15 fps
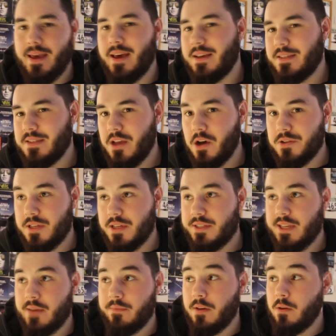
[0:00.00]
hairstyles, and they're
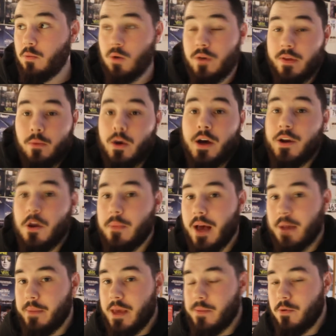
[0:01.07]
saying that, well, there were no
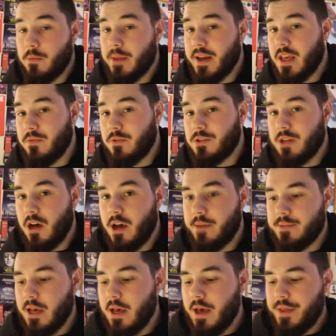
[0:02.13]
black people in medieval times,